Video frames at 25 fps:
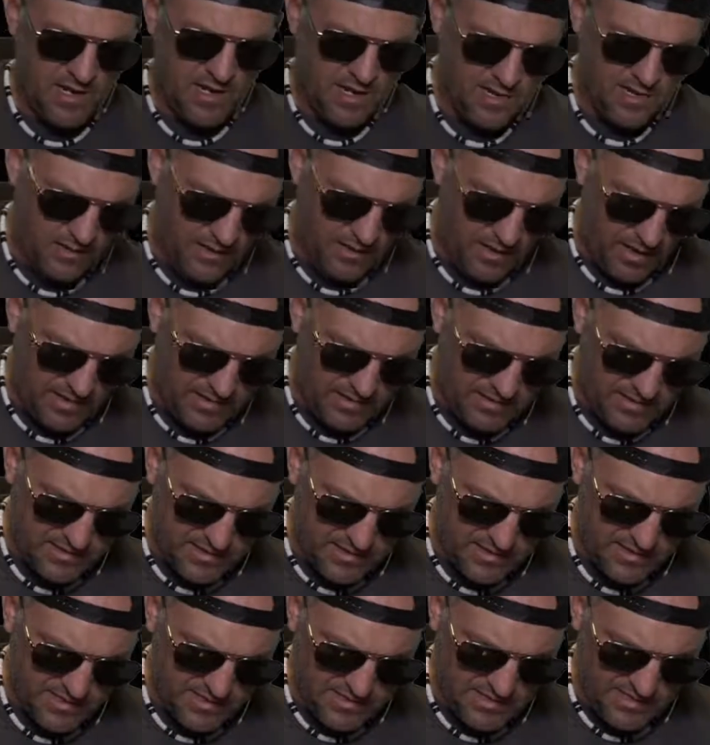
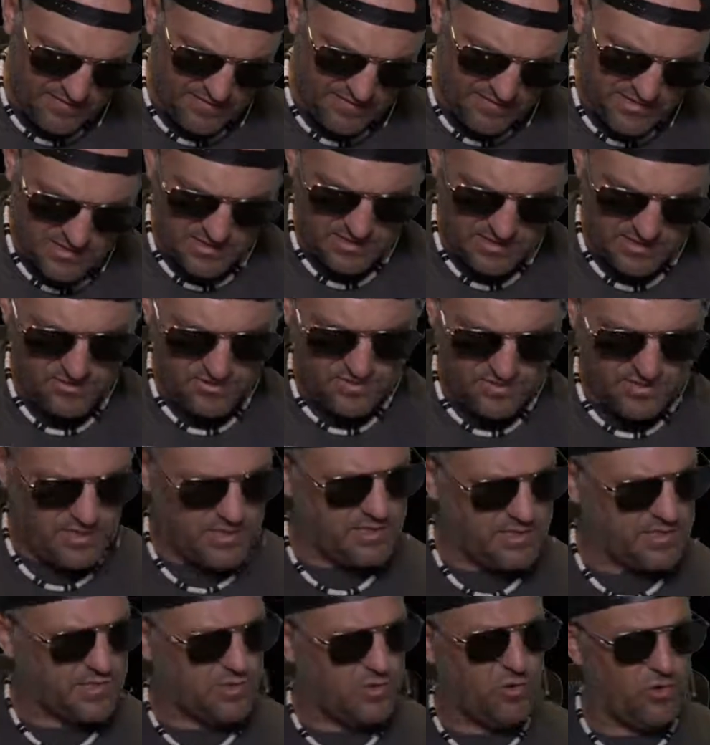This stuff is
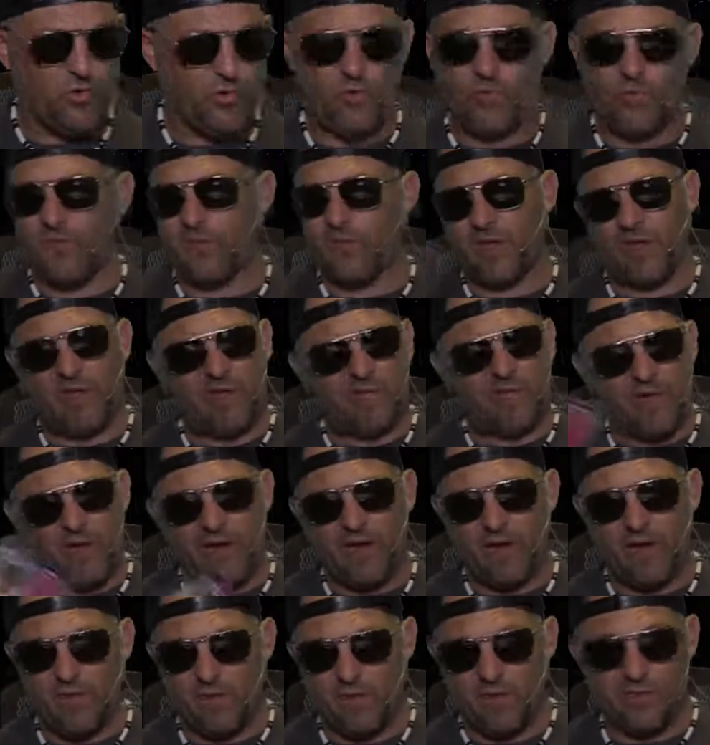interesting. It's cool. Can't
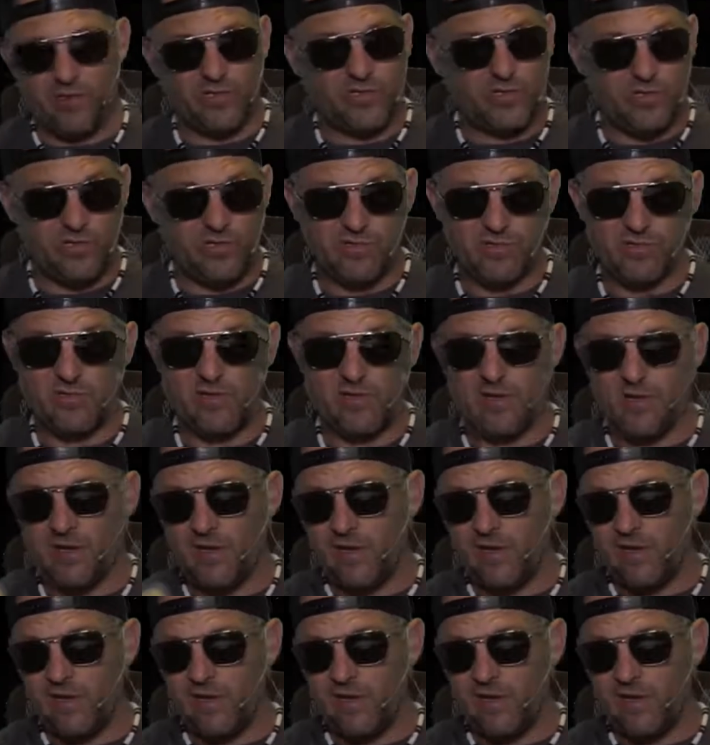find it anywhere else usually.